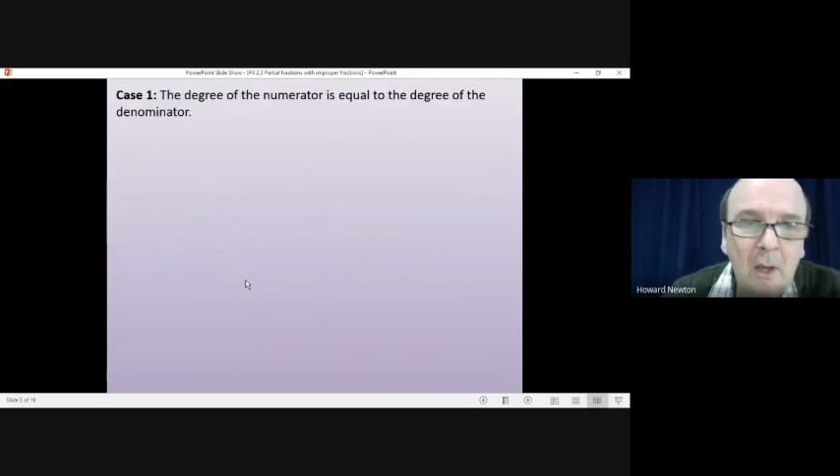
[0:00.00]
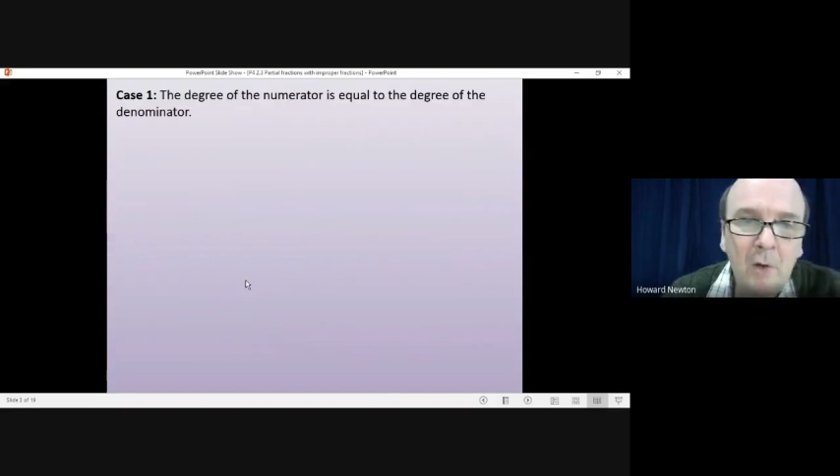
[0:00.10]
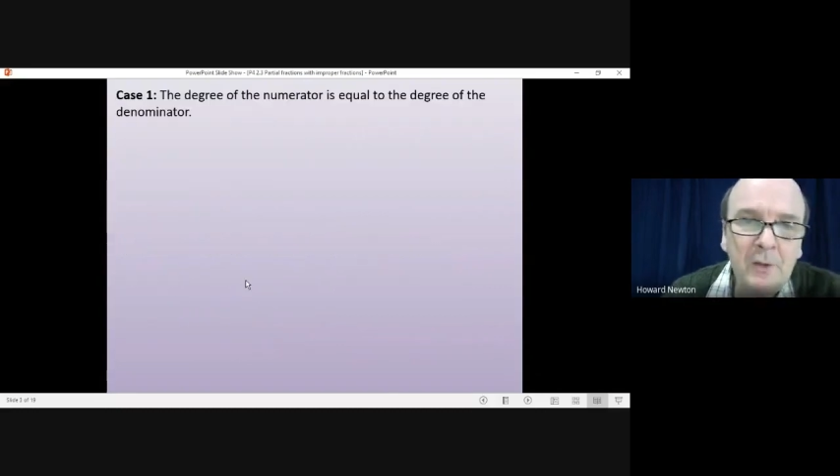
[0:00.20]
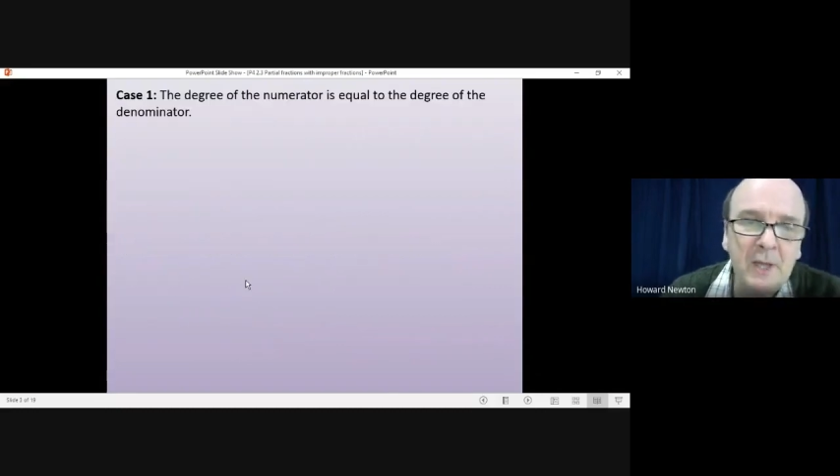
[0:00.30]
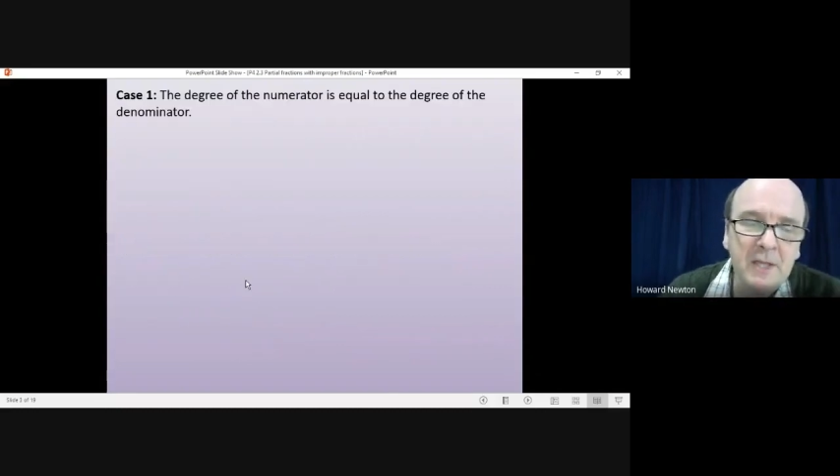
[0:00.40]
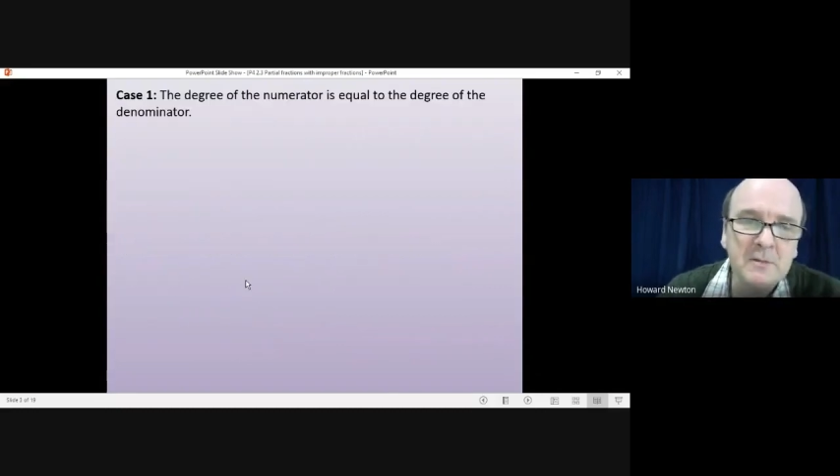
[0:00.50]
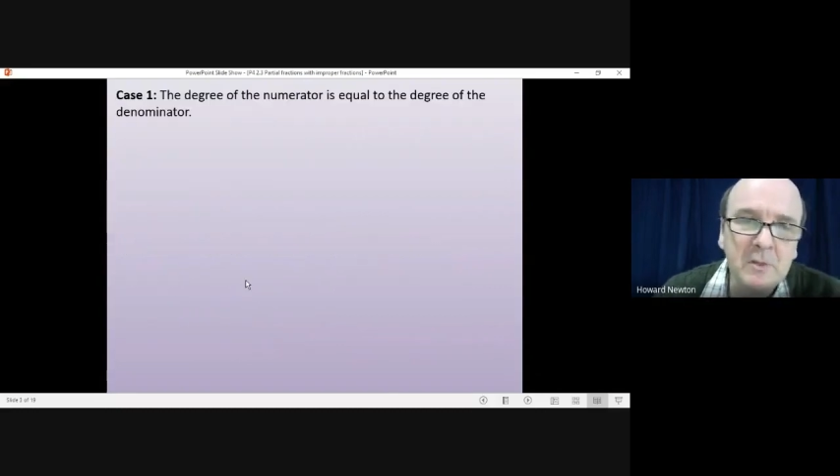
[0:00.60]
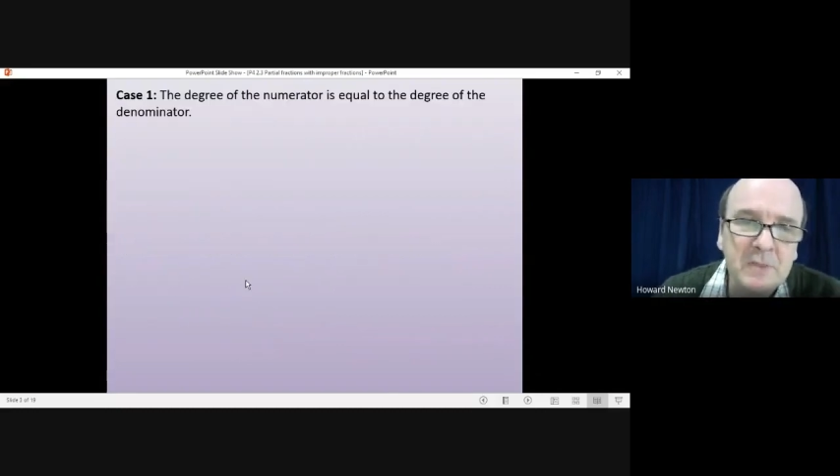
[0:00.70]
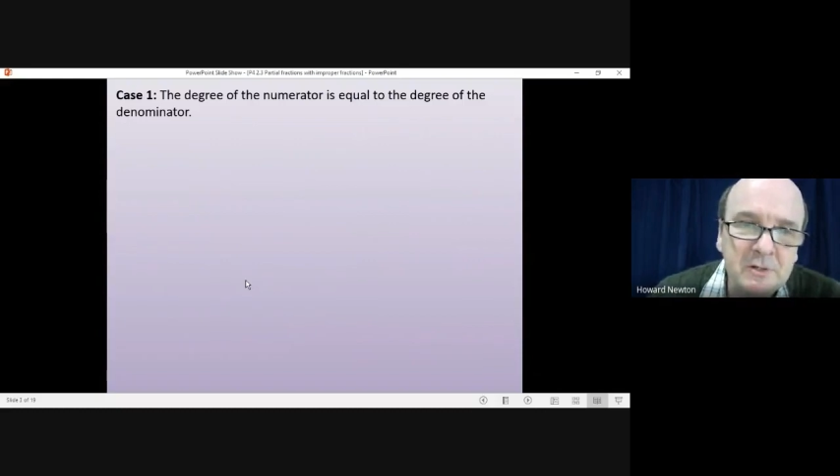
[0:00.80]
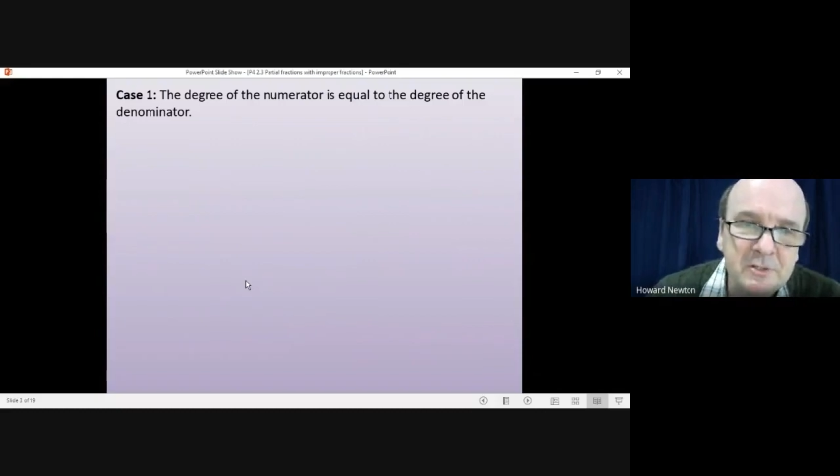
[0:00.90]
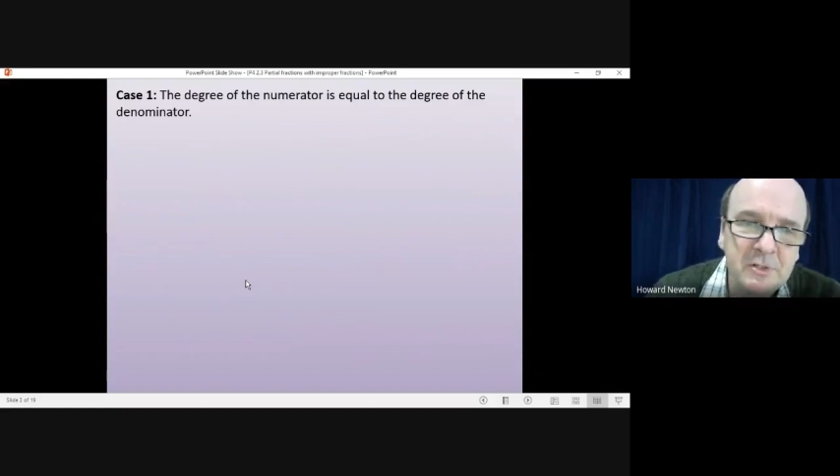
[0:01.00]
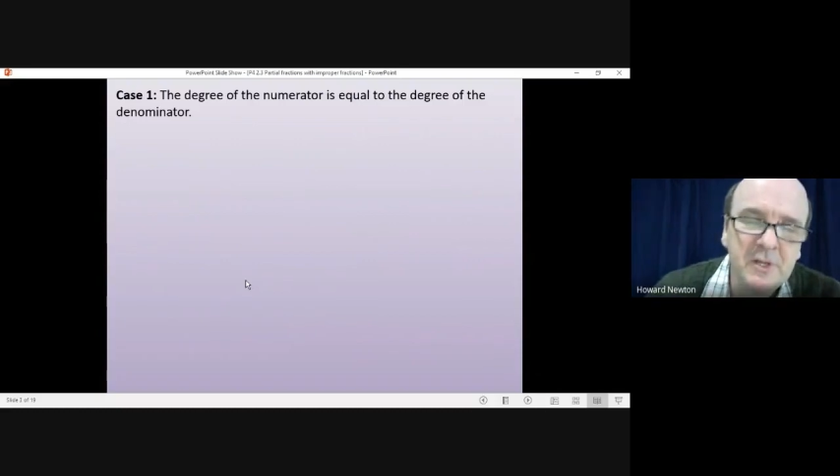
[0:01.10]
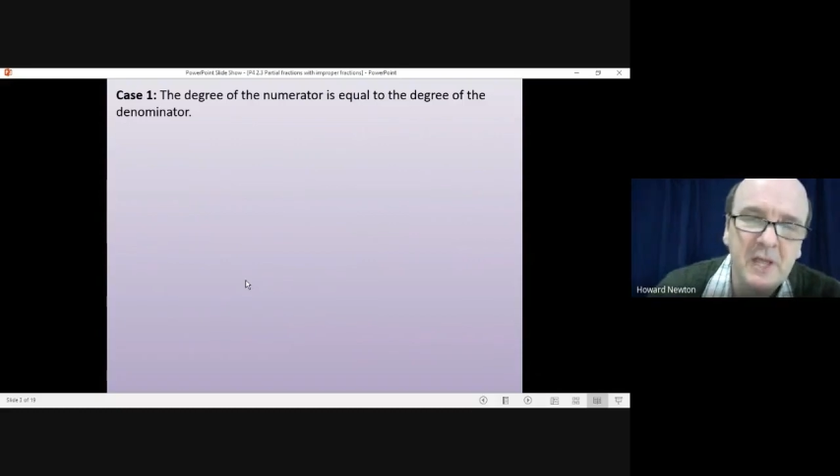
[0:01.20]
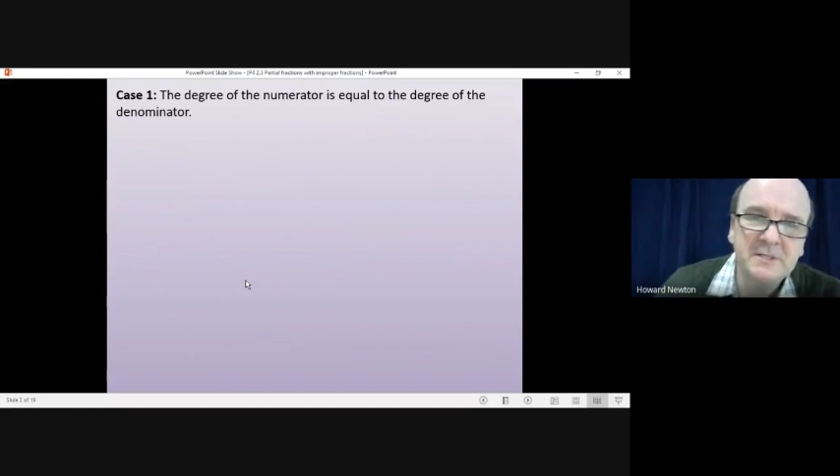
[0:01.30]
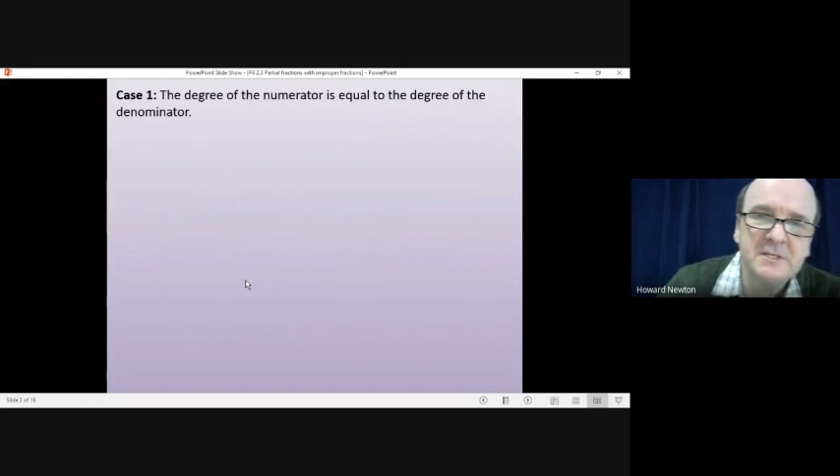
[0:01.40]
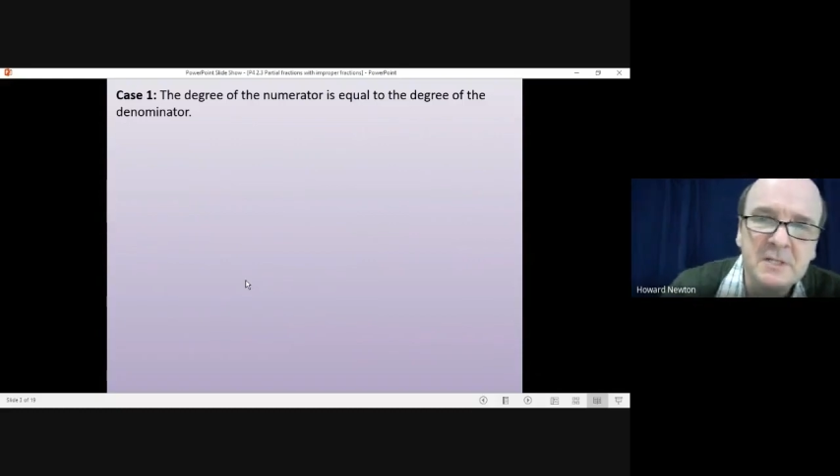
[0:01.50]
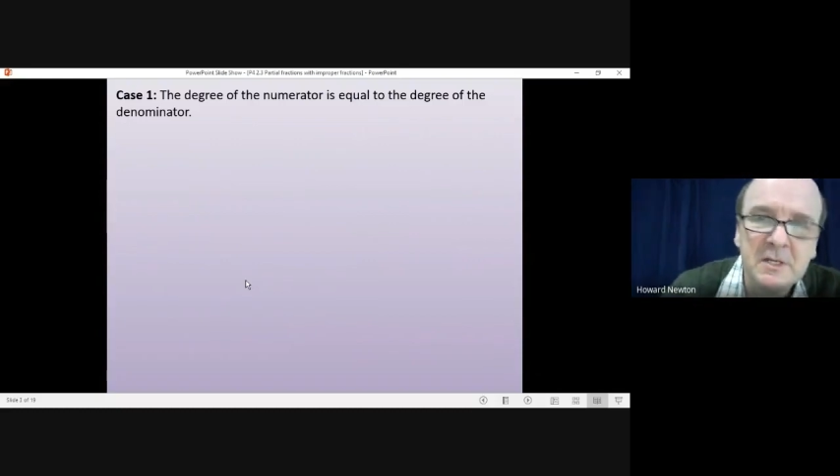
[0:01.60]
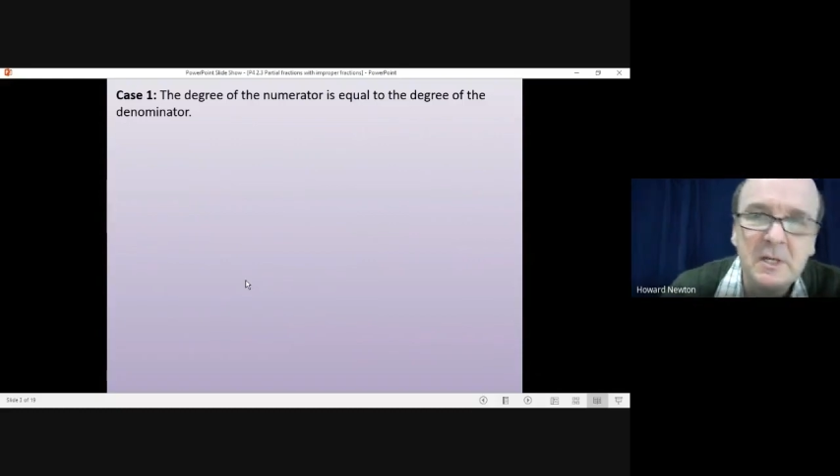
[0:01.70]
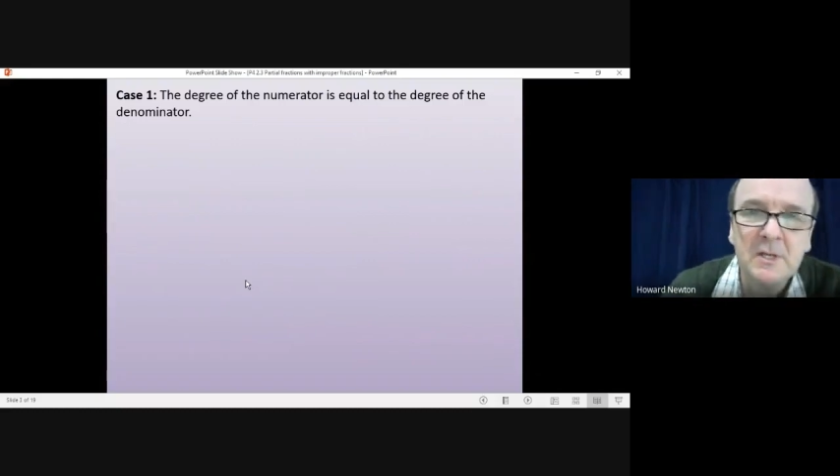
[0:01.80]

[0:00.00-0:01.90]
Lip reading: Okay, there are two cases.